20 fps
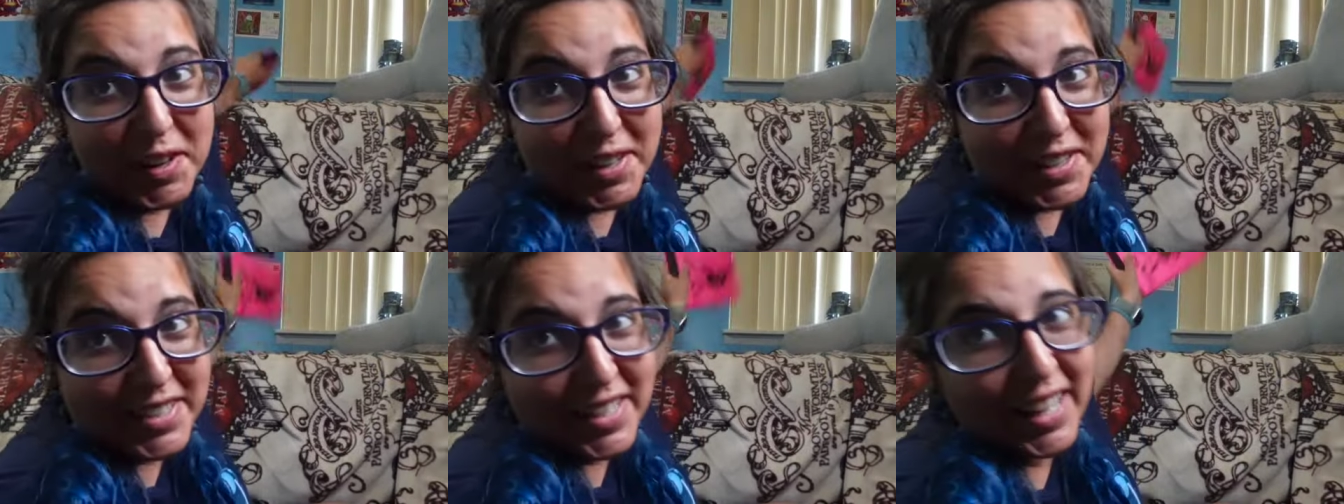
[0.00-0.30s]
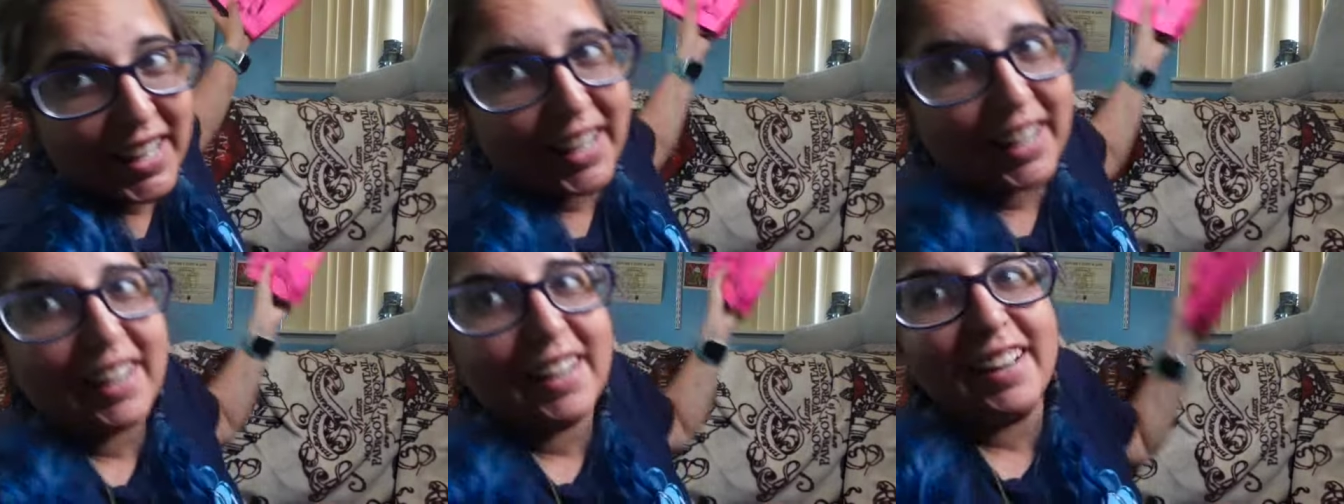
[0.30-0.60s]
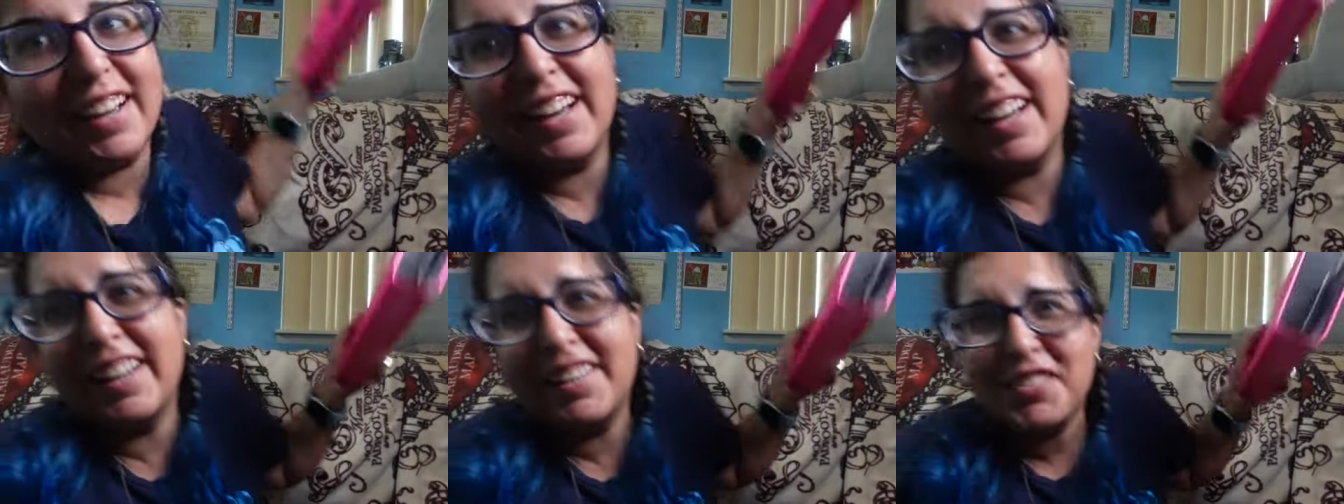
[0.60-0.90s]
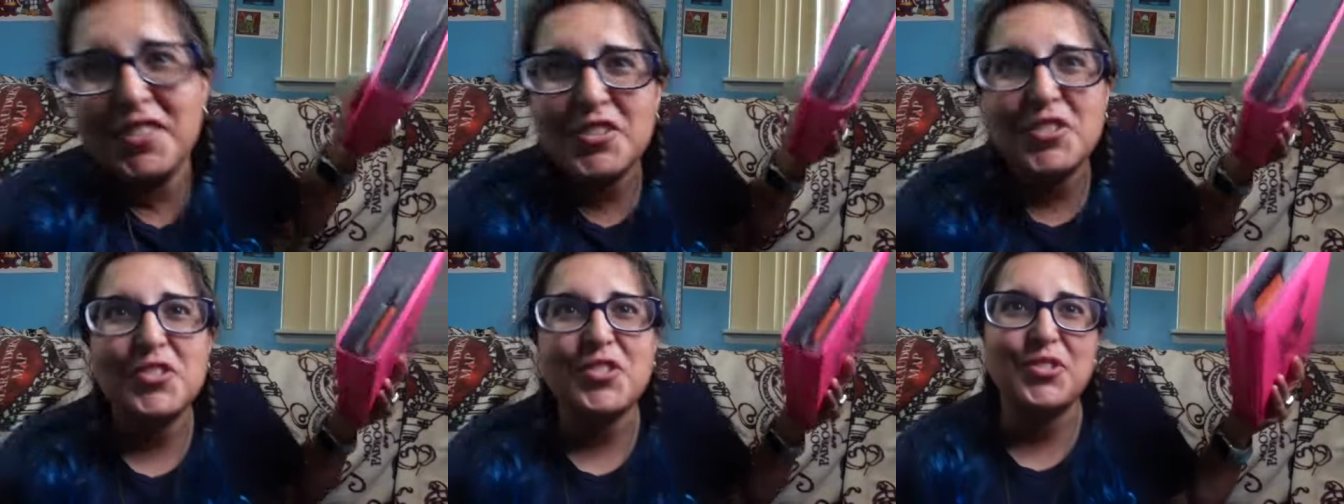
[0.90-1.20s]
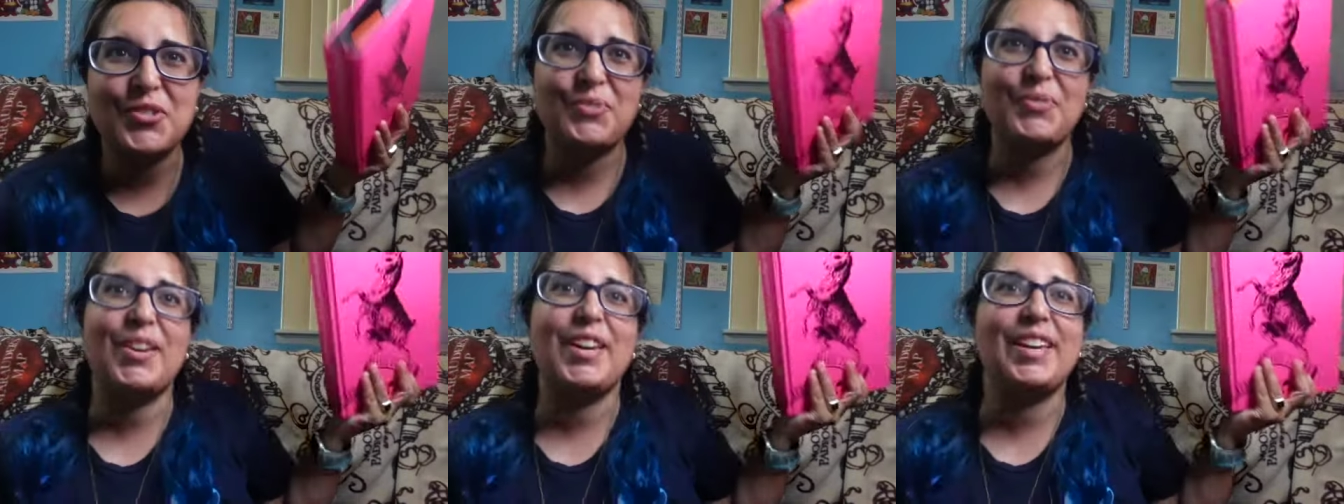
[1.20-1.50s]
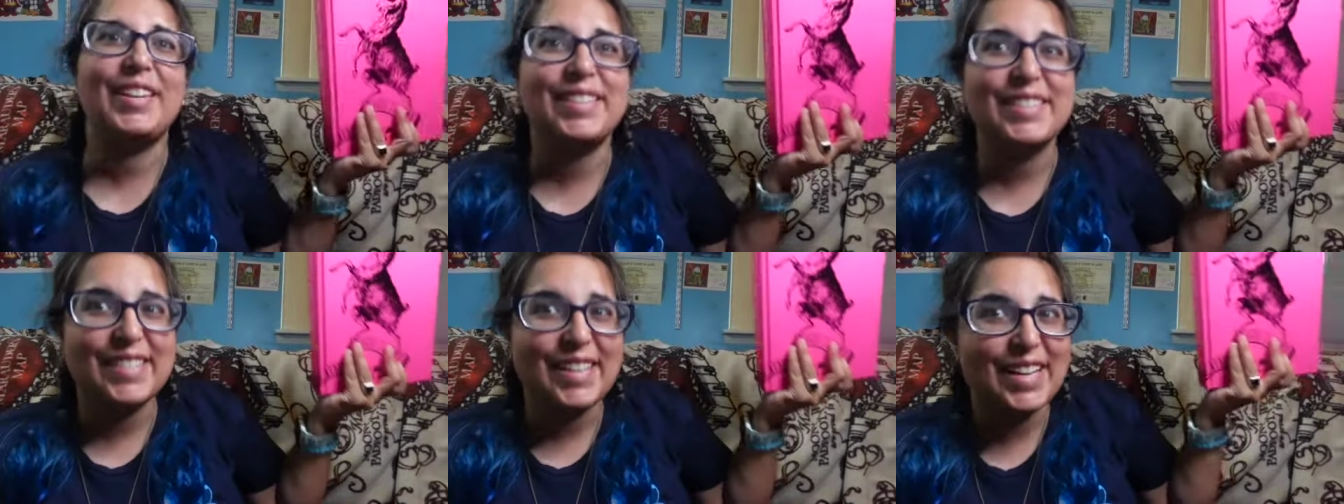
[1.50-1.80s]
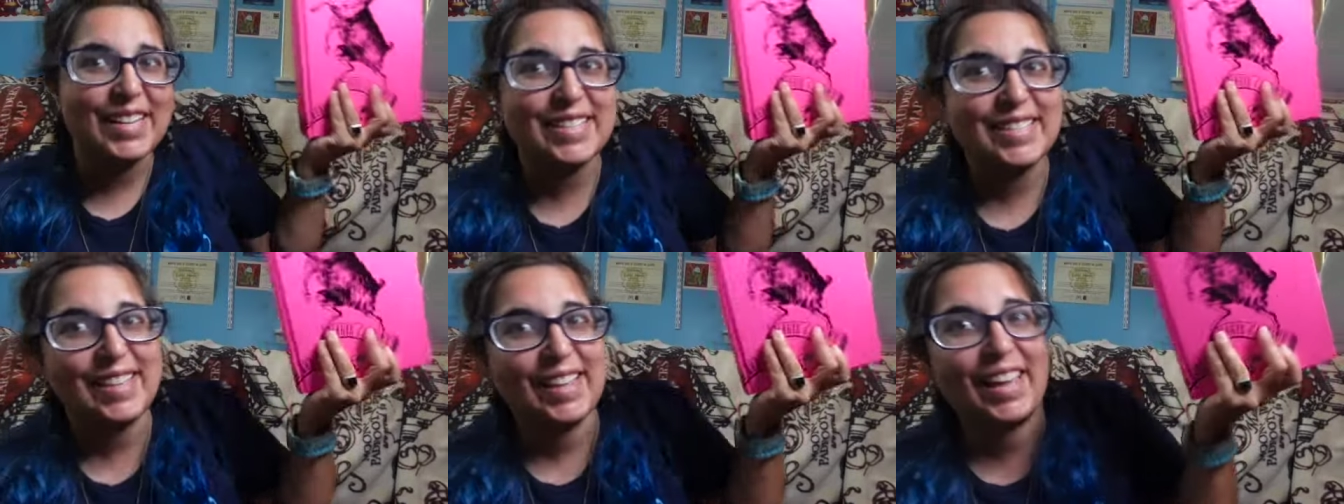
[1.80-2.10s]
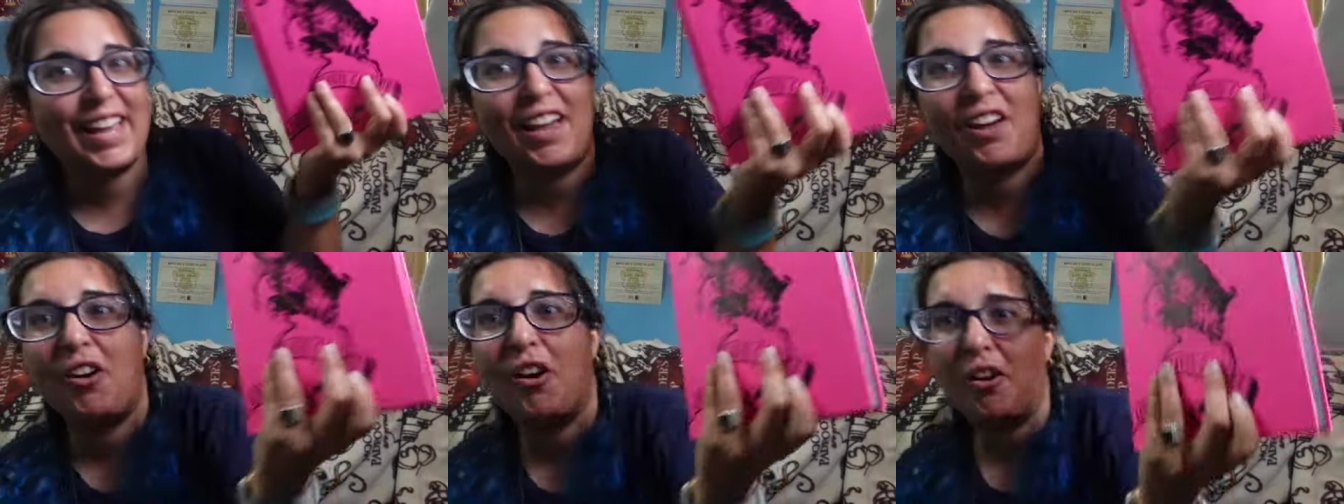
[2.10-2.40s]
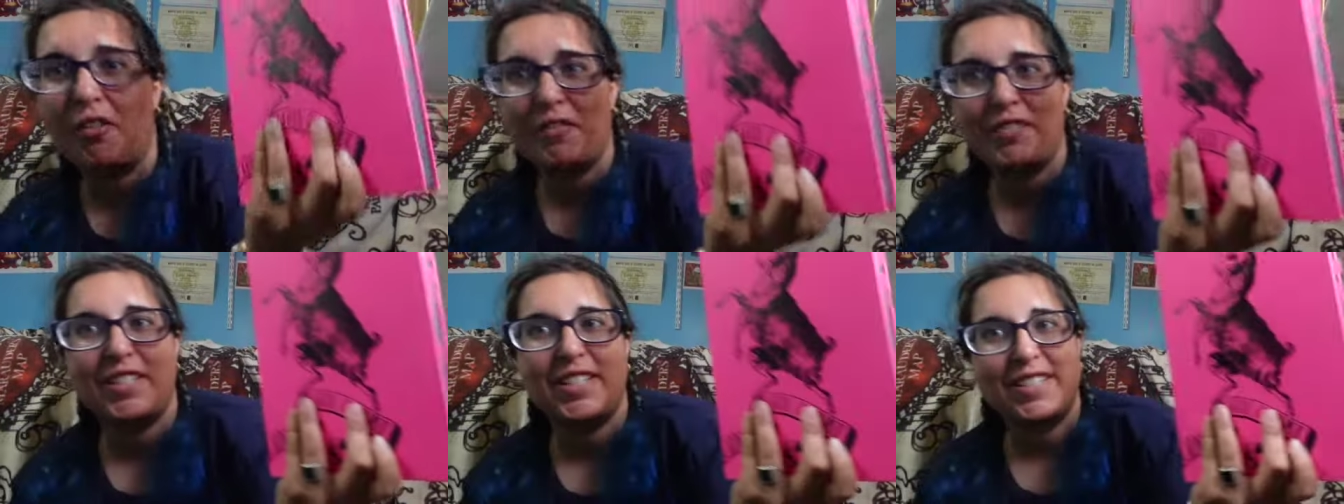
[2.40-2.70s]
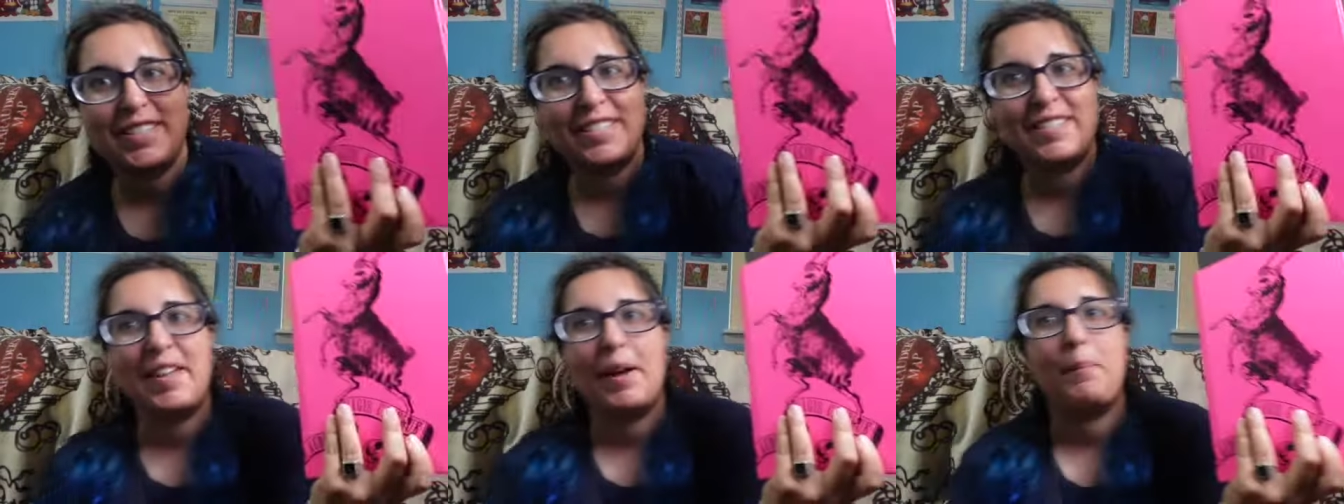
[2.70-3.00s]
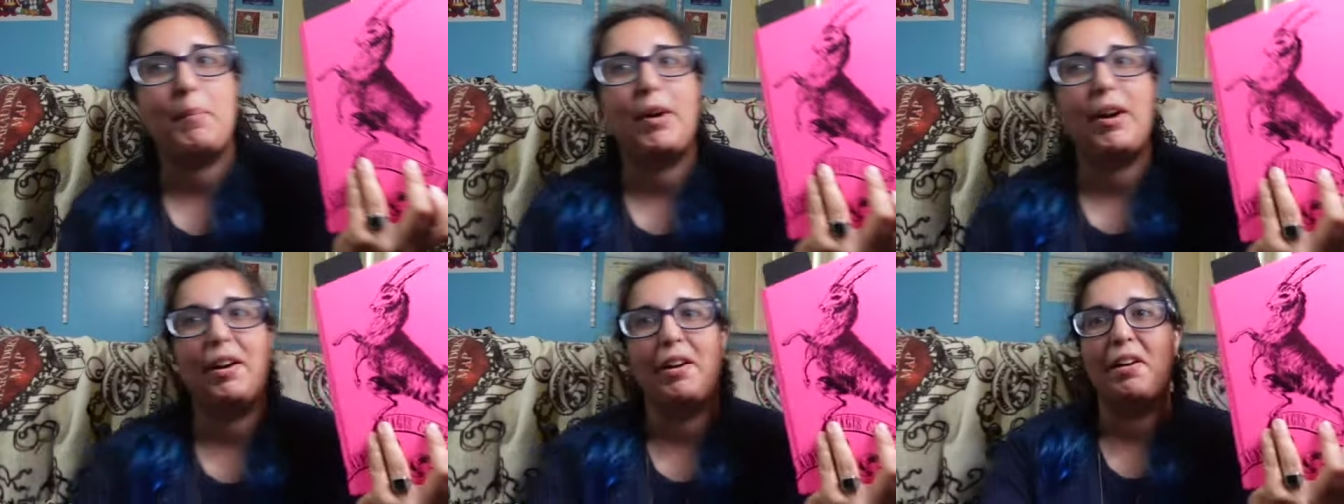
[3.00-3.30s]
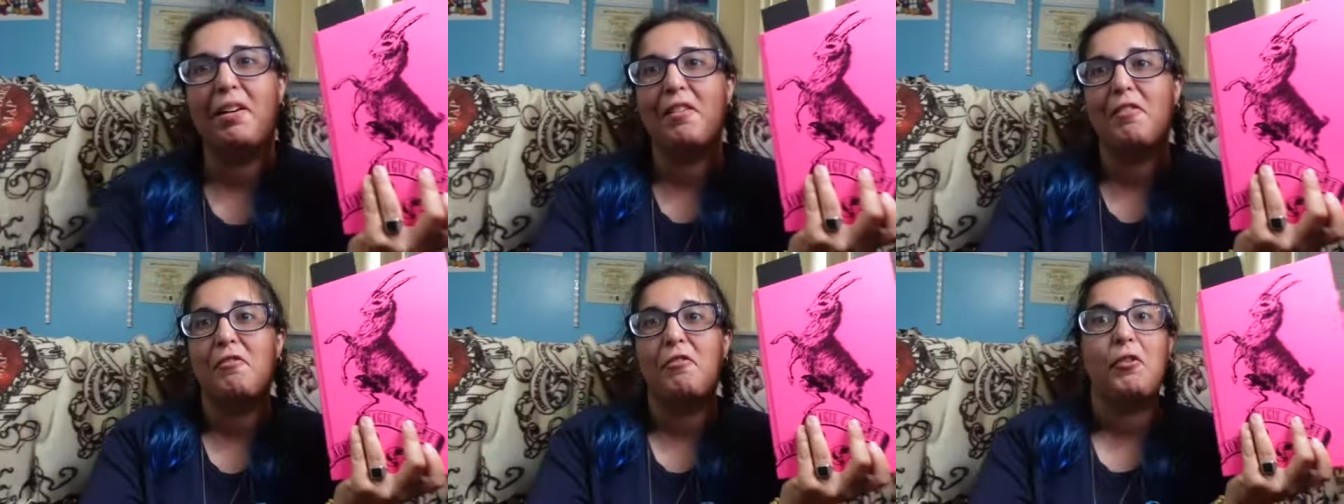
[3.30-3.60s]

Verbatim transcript: exciting, which just means it's the kickoff to summer